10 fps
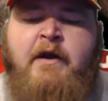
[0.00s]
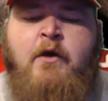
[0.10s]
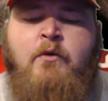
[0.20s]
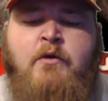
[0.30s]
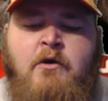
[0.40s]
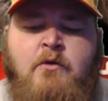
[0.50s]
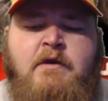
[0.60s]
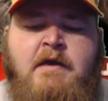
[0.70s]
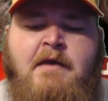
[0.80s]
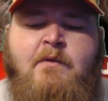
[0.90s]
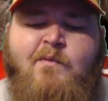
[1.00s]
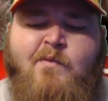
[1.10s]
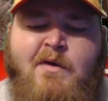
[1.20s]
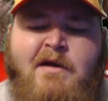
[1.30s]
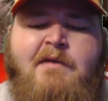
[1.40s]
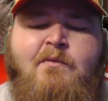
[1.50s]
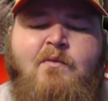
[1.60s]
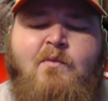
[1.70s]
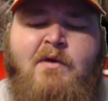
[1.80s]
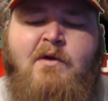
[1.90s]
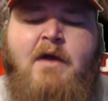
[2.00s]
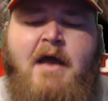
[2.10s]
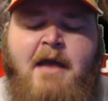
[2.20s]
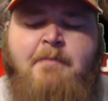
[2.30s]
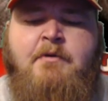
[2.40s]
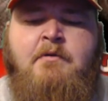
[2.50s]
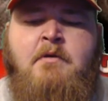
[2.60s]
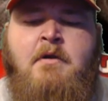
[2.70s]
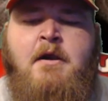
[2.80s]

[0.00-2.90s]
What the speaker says: don't know yet what will happen